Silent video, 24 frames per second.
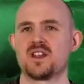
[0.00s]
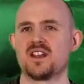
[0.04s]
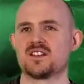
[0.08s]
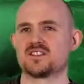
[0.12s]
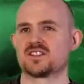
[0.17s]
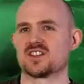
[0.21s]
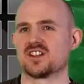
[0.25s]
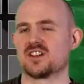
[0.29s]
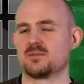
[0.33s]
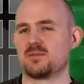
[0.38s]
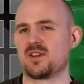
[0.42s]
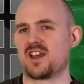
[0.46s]

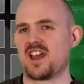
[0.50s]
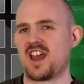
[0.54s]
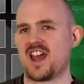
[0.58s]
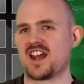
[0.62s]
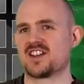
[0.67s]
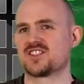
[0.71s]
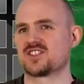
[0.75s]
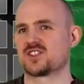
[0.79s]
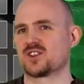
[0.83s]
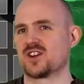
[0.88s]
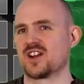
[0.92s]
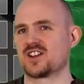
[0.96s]
It's going to be a
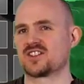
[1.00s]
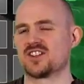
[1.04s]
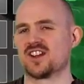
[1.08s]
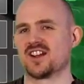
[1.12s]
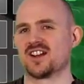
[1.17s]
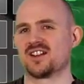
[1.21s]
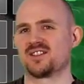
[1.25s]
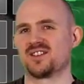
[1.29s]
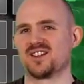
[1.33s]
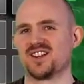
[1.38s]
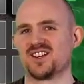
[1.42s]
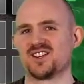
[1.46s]
head scratcher,
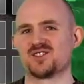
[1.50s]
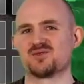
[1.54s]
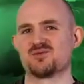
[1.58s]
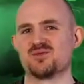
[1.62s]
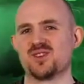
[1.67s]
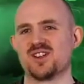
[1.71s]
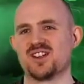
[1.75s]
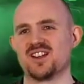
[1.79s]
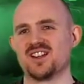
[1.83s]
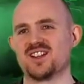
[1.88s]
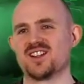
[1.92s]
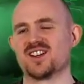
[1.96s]
and I think it's
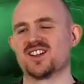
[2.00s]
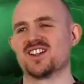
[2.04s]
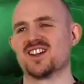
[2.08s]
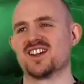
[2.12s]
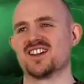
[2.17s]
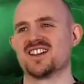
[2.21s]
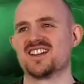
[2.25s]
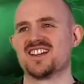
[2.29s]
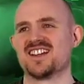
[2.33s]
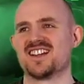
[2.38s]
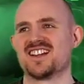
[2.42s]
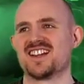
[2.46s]
really going
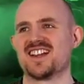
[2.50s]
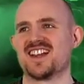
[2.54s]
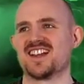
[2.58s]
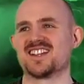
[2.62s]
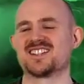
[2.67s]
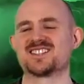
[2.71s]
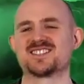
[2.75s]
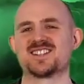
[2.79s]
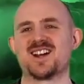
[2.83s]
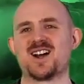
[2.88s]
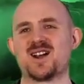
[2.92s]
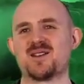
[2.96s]
to
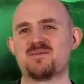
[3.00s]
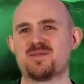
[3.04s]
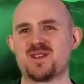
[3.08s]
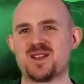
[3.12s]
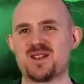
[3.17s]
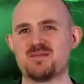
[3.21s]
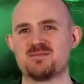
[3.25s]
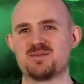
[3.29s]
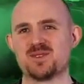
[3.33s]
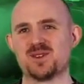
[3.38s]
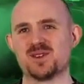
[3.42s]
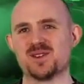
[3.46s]
excite
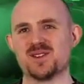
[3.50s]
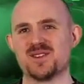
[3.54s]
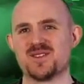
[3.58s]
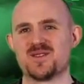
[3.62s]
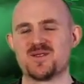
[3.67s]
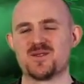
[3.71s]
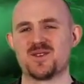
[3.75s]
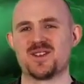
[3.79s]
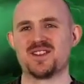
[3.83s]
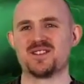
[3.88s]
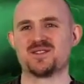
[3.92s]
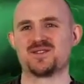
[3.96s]
people
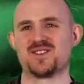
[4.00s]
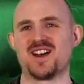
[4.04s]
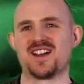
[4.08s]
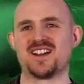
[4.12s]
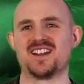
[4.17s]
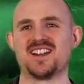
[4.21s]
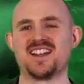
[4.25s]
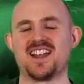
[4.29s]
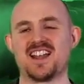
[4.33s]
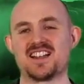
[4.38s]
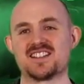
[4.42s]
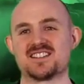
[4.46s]
when they
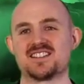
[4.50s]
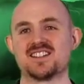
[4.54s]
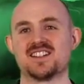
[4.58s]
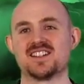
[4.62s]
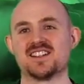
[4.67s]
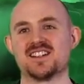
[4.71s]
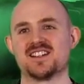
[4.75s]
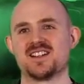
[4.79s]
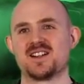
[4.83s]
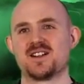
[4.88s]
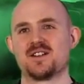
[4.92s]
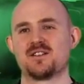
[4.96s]
finally get to
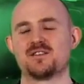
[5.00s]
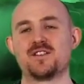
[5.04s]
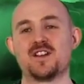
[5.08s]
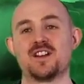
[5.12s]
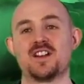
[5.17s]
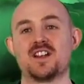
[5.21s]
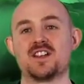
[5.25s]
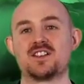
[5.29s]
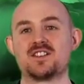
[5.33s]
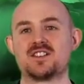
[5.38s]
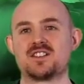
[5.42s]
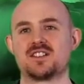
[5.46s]

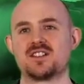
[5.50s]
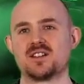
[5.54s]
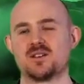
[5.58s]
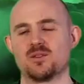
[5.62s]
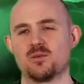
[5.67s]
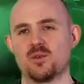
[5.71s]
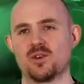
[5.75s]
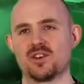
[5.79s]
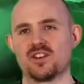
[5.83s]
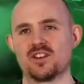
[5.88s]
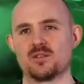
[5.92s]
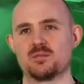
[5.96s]
finish
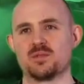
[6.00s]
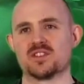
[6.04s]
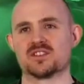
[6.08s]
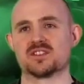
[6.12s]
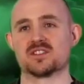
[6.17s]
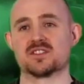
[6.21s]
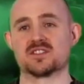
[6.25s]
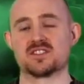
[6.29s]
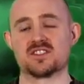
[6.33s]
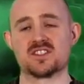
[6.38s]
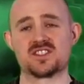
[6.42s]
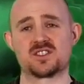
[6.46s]
one of the
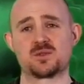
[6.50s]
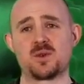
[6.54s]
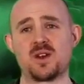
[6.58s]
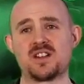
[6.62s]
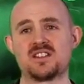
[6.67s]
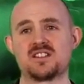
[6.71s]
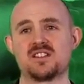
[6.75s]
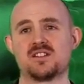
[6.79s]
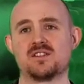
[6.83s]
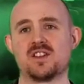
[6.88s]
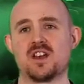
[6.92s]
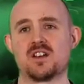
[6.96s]
puzzles. There's
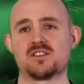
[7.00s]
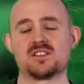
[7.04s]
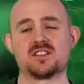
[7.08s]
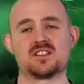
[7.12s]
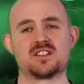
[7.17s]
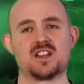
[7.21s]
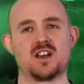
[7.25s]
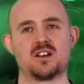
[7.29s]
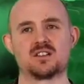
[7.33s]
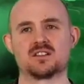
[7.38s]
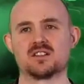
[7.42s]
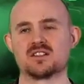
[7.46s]
20 of those
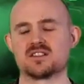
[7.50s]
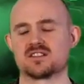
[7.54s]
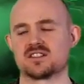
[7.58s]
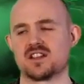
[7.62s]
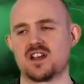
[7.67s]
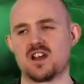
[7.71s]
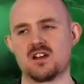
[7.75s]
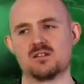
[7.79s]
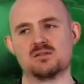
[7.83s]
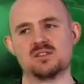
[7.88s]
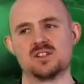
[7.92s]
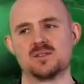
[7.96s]
in total,
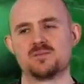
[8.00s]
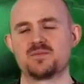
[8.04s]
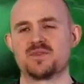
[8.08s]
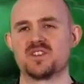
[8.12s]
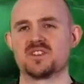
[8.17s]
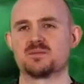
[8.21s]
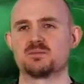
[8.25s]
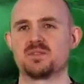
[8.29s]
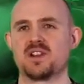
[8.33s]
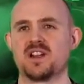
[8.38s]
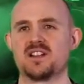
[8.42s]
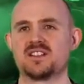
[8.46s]
so
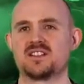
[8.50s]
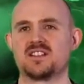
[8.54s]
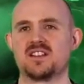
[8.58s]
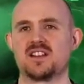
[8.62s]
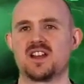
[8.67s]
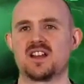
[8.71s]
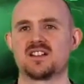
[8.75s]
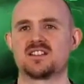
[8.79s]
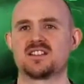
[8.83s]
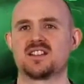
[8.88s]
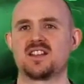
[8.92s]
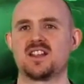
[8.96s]
there's plenty
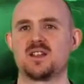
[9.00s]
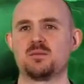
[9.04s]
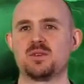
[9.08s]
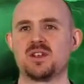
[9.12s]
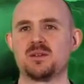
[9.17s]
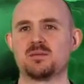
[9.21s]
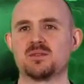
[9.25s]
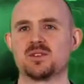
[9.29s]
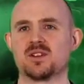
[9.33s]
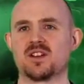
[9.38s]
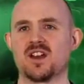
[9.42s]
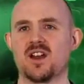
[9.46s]
there to keep
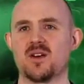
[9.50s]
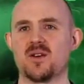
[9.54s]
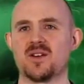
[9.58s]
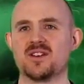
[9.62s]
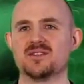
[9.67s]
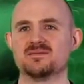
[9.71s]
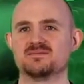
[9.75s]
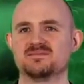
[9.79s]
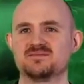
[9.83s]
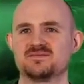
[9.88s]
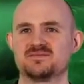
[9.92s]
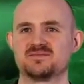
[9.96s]
people
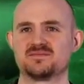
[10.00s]
going.